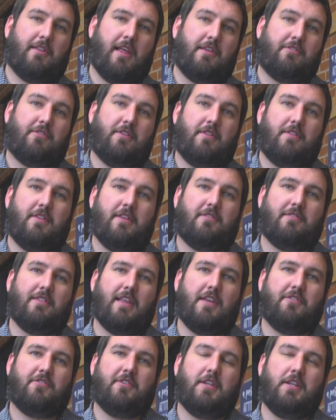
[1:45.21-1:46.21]
lesson, this
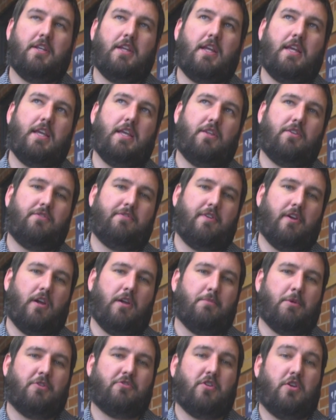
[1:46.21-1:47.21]
lesson is
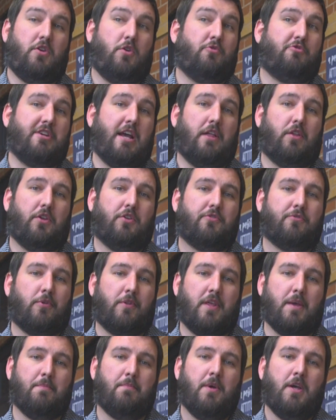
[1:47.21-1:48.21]
very much a new challenge for
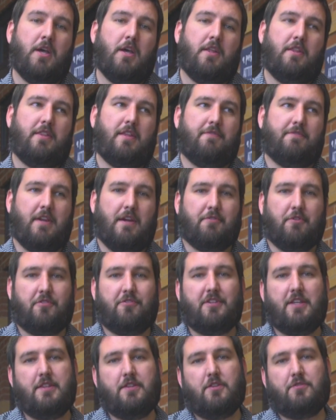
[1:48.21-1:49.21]
them. They've never
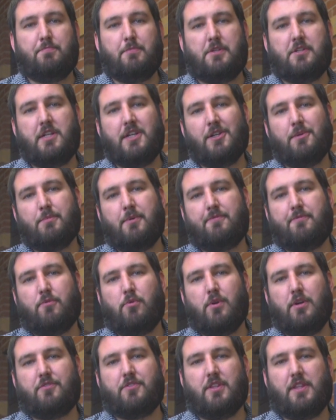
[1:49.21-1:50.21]
seen this material
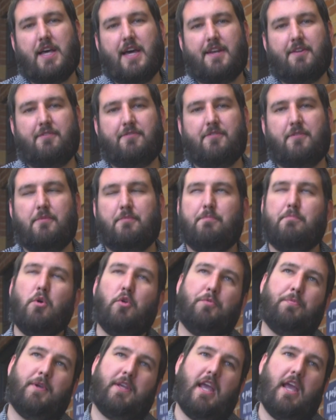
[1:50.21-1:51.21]
before. It's a lot of
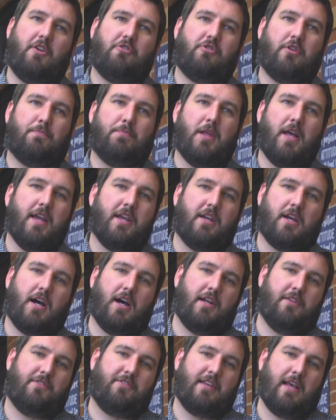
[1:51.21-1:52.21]
multiplication, applying
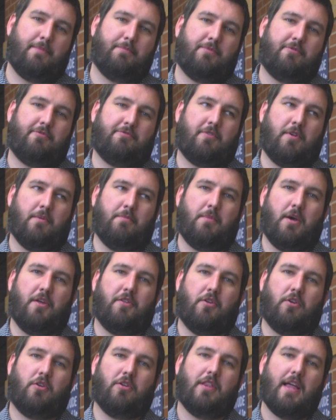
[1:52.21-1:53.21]
concepts from
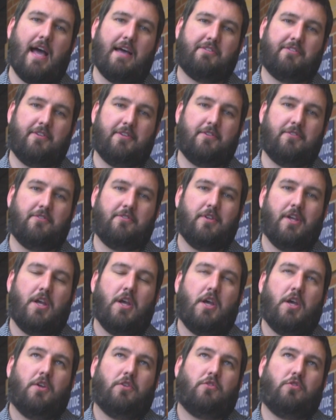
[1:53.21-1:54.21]
other classes
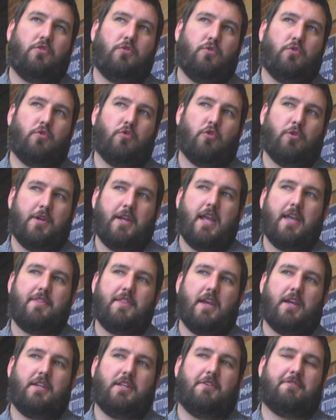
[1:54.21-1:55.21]
to create
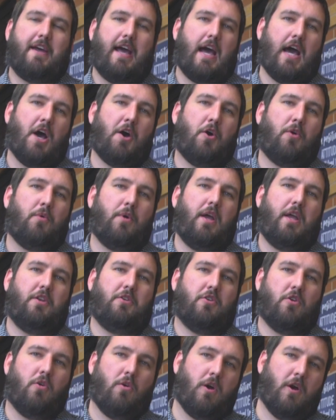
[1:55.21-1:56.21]
the idea of how a
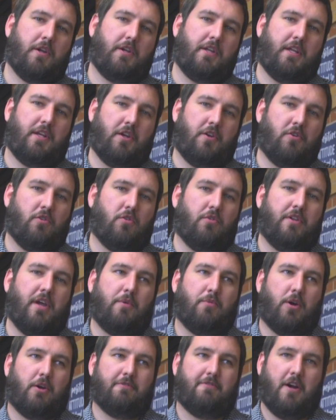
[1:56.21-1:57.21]
neuron in a neural
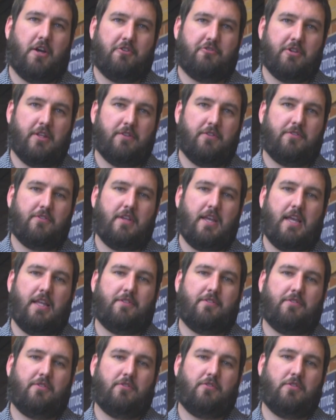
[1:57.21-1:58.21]
network functions.
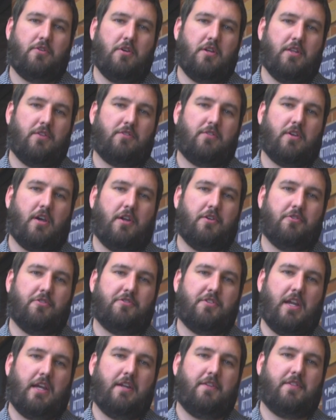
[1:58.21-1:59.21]
It's students
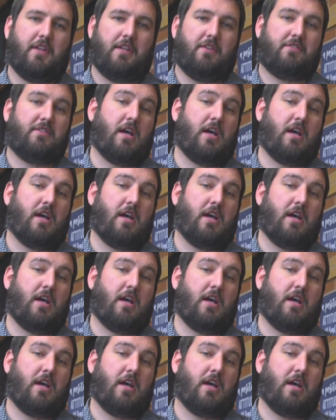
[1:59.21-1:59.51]
understanding that it's